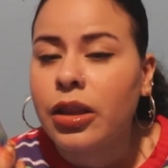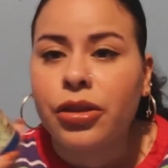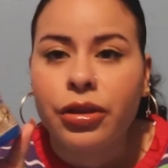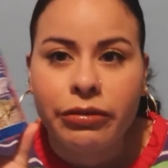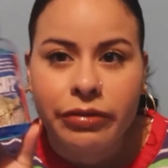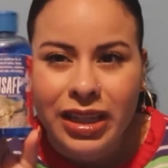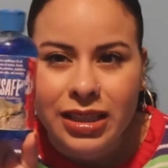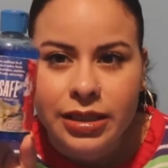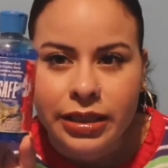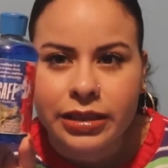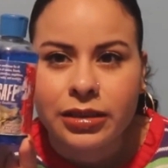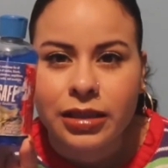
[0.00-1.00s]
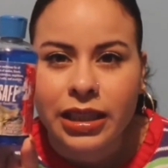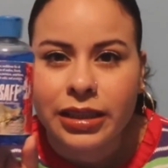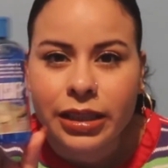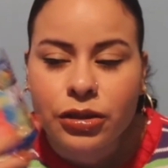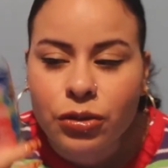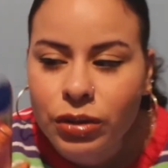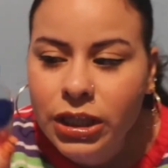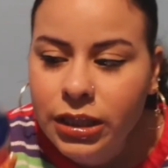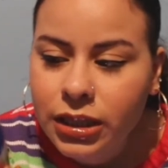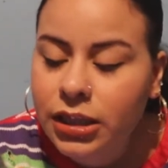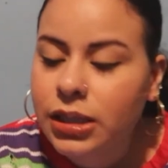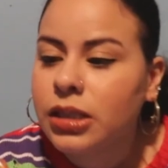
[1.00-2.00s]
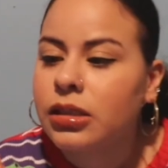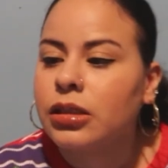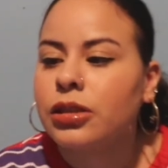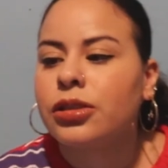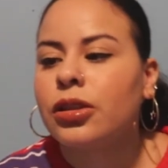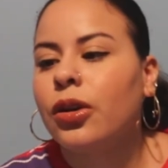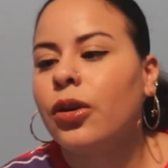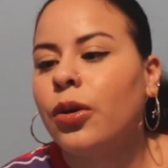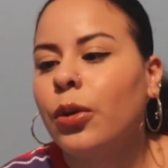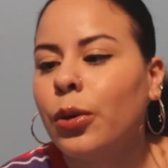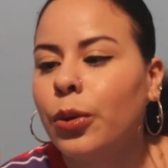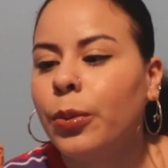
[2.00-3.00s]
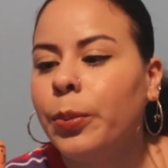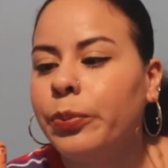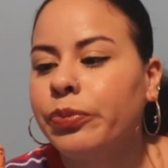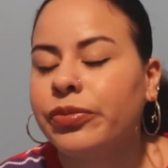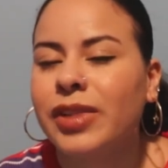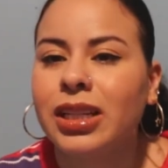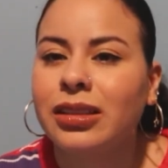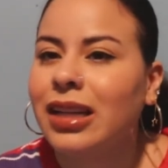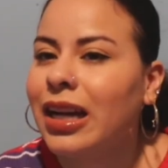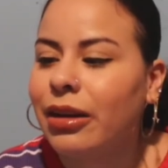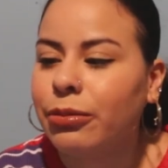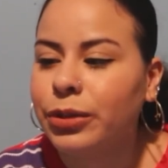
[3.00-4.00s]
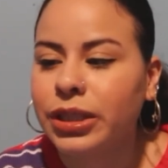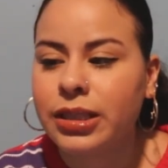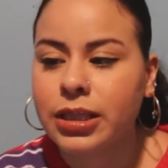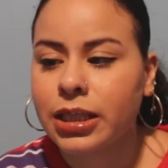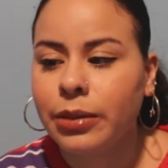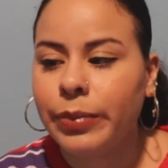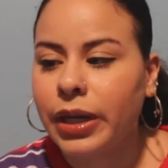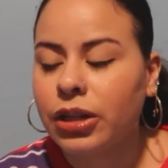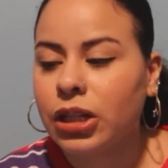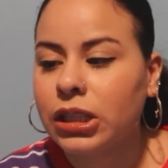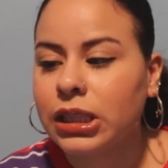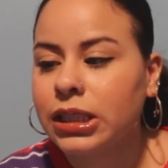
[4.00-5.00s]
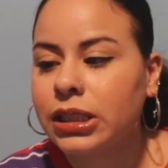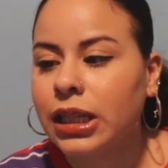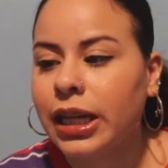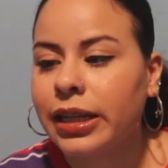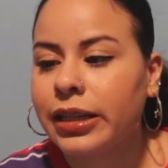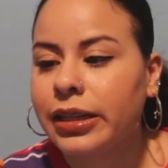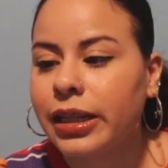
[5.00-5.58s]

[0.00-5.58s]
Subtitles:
the vet said that they do need this, so I wouldn't skimp out on it. I